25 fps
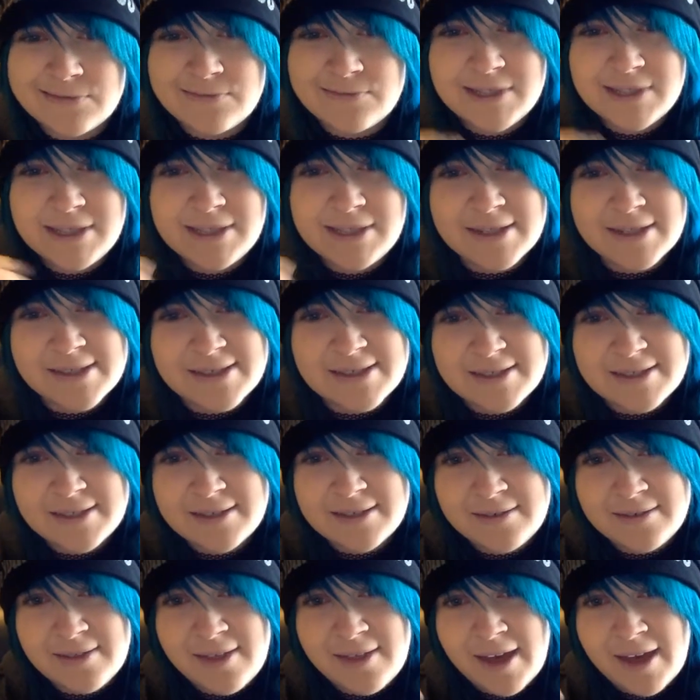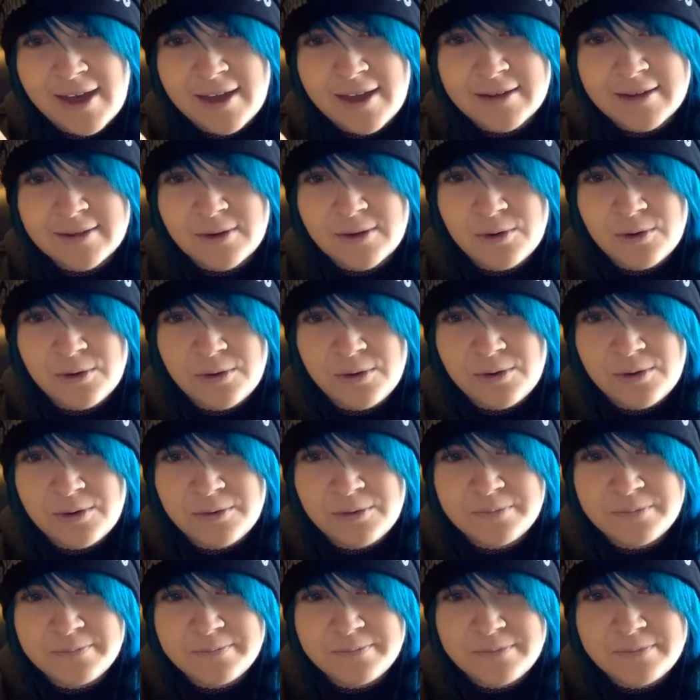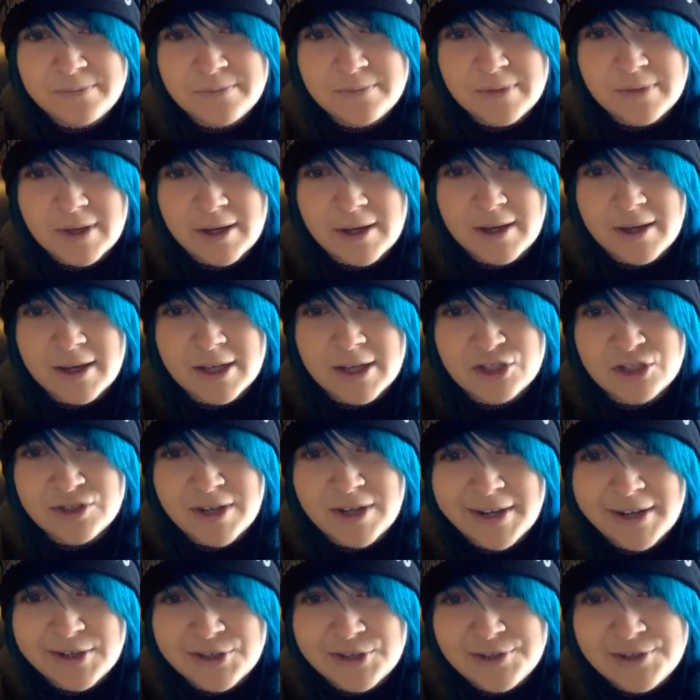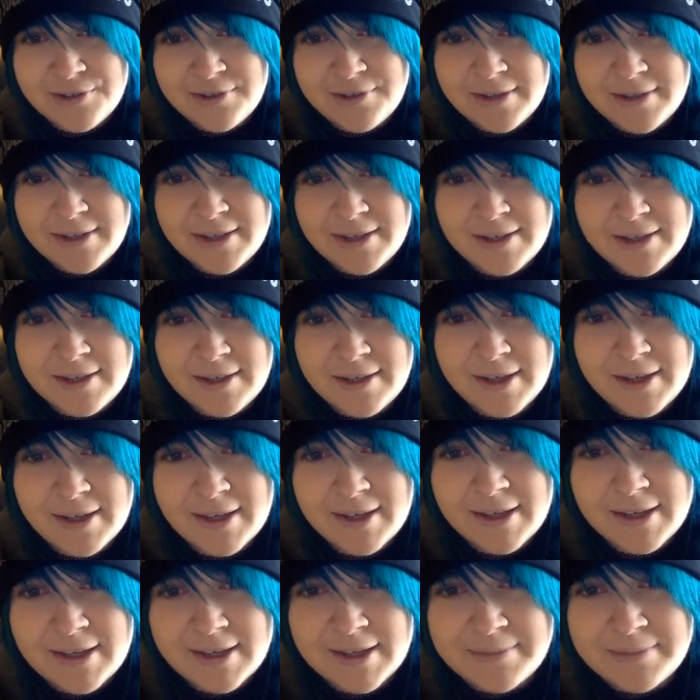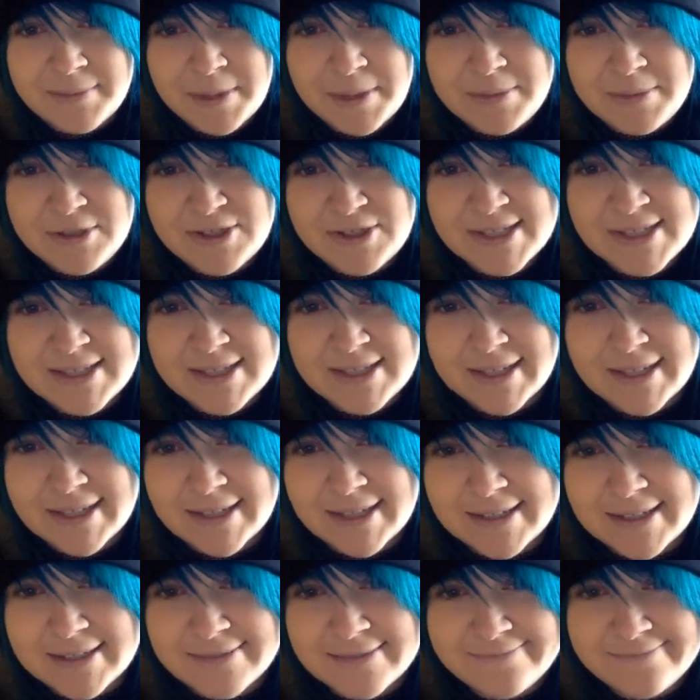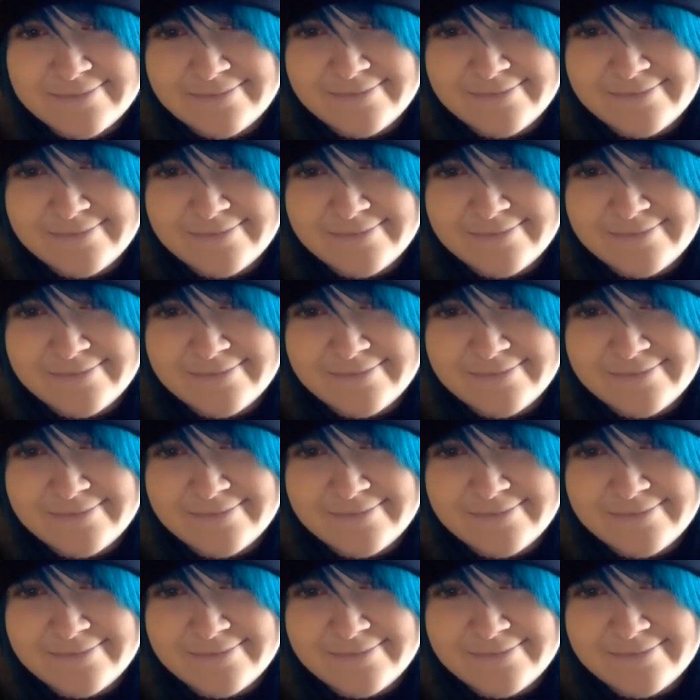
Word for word: reconsider that whole attraction thing. Maybe just like